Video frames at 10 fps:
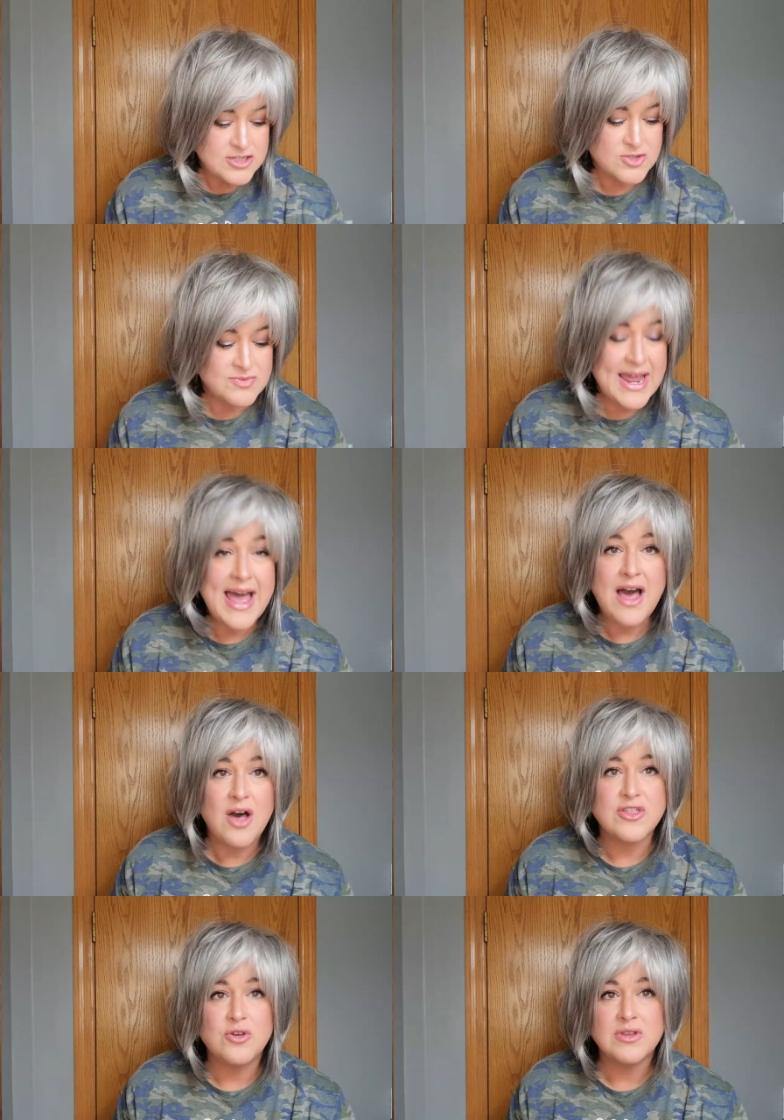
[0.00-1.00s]
So
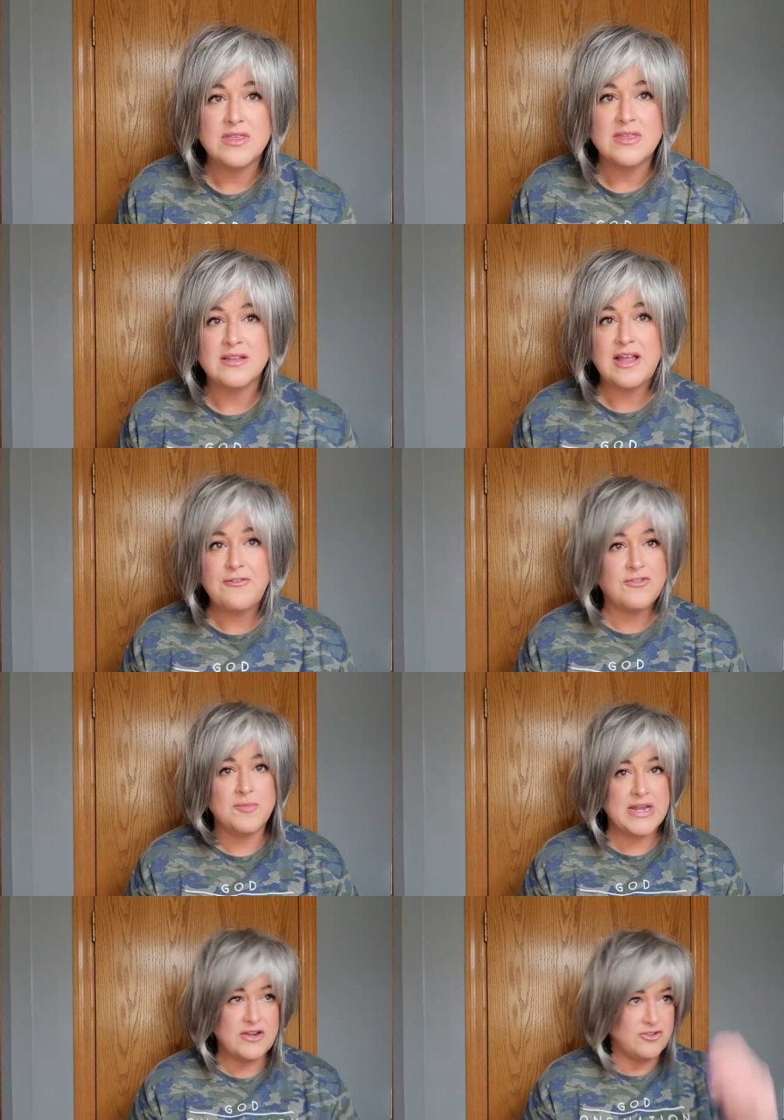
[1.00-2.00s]
now the only thing left
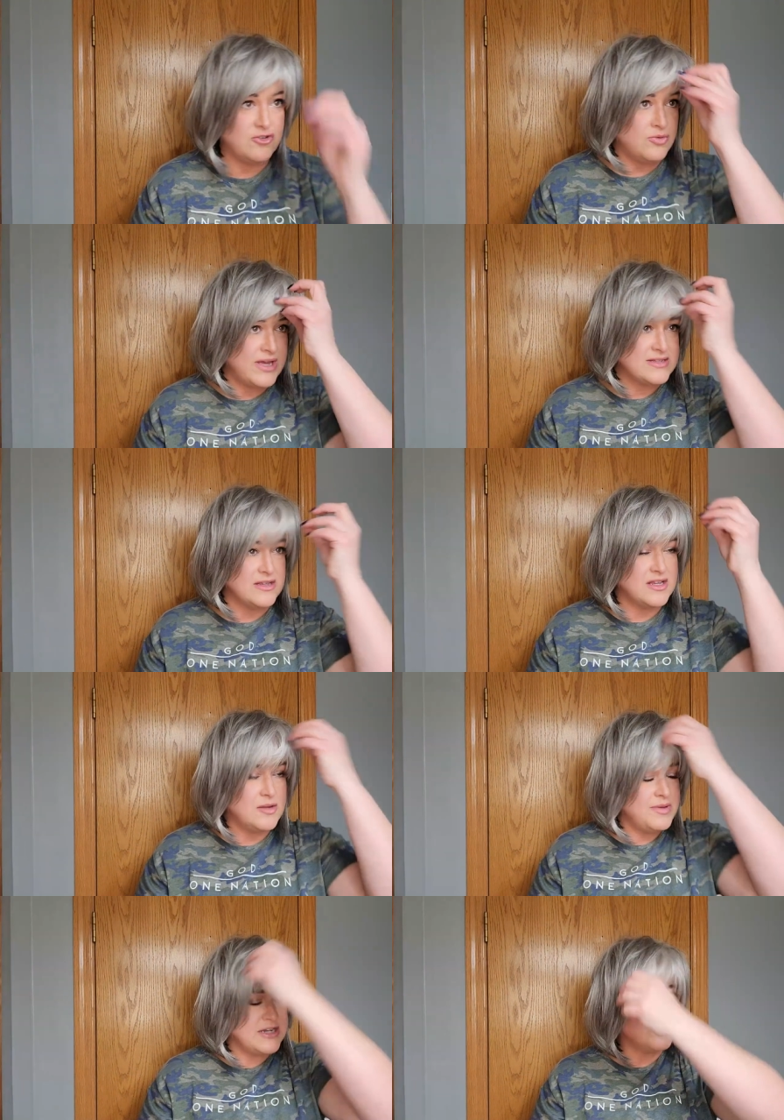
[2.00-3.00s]
for me to do is a
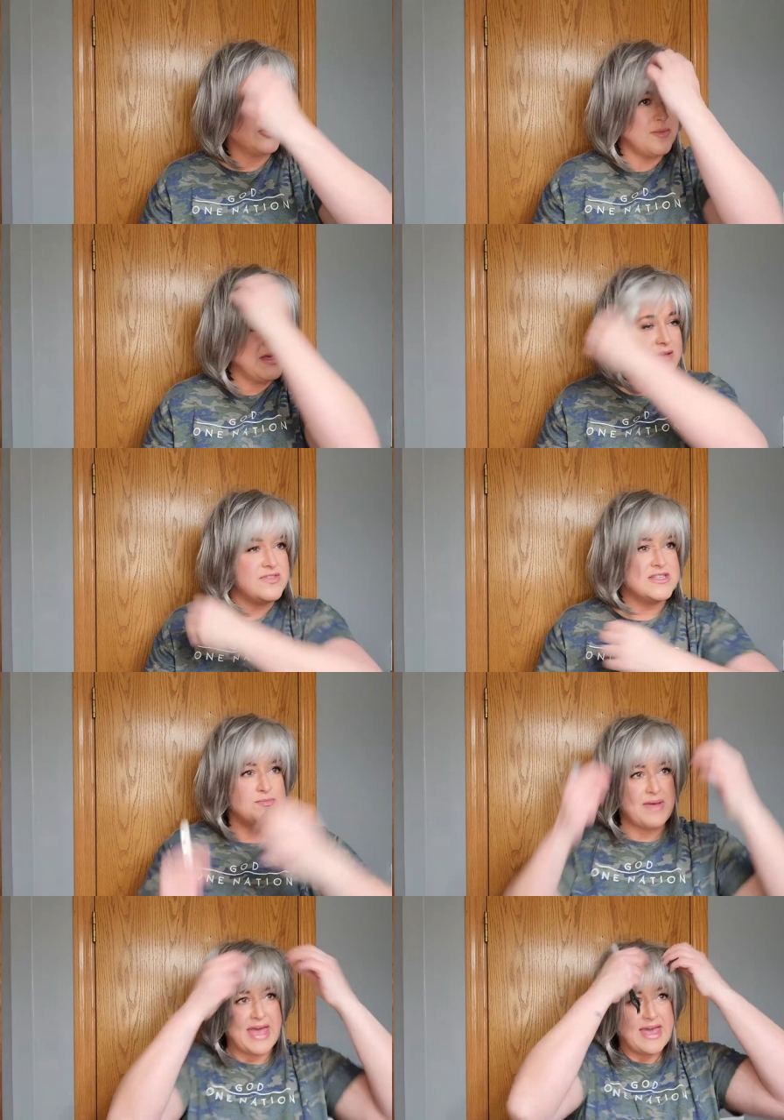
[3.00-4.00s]
little bit of trimming of
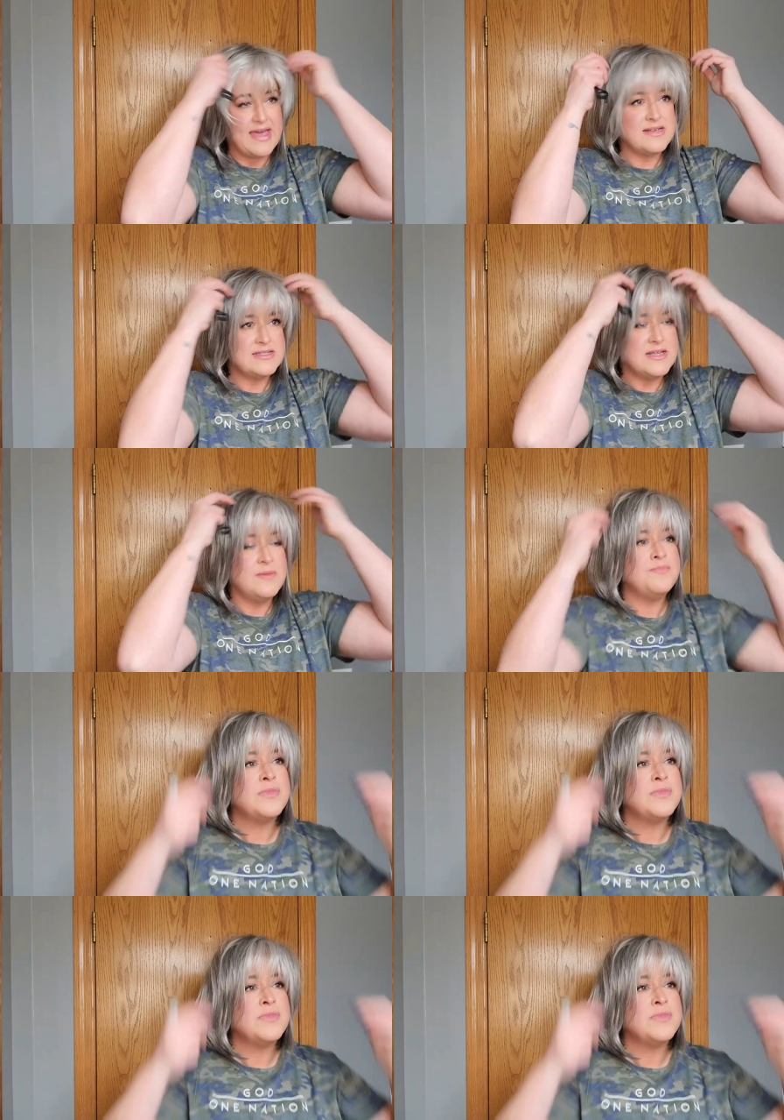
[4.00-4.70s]
these bangs